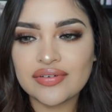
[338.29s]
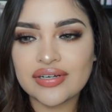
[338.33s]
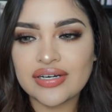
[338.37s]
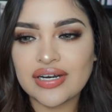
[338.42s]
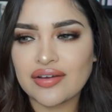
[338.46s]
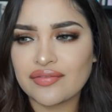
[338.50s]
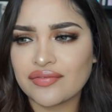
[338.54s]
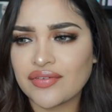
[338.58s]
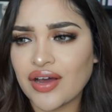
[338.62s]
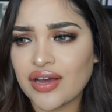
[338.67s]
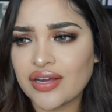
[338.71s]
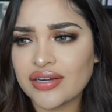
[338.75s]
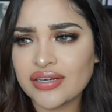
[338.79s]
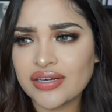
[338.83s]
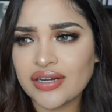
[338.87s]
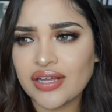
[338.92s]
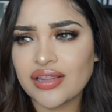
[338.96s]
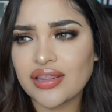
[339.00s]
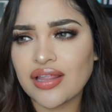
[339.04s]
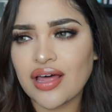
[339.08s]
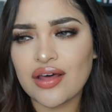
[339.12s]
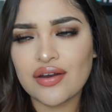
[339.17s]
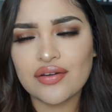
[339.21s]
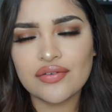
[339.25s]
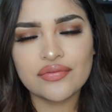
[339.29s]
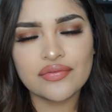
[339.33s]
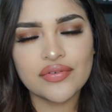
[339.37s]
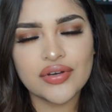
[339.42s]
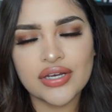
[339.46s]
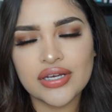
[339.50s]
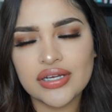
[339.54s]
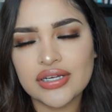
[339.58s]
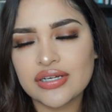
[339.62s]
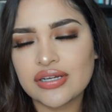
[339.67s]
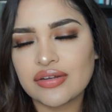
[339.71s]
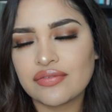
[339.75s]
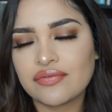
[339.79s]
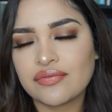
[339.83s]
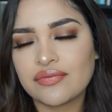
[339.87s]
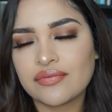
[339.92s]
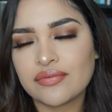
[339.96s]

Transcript: and I've gotten a lot of good